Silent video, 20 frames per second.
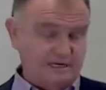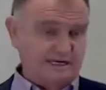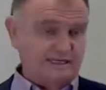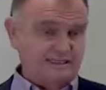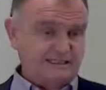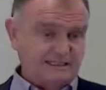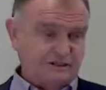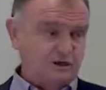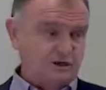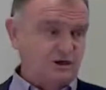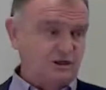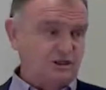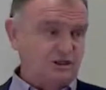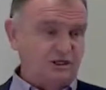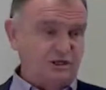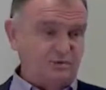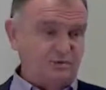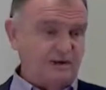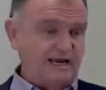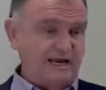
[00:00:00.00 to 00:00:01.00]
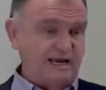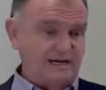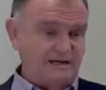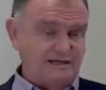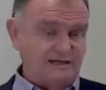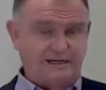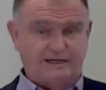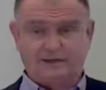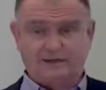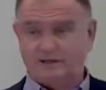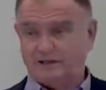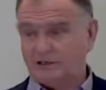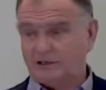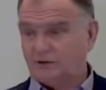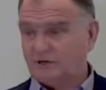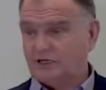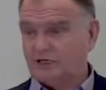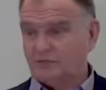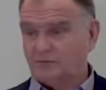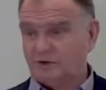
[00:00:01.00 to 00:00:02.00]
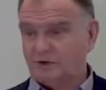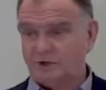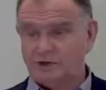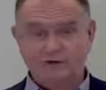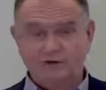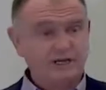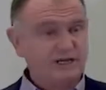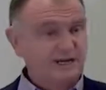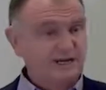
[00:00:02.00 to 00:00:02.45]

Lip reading: technology that we had in the Unix world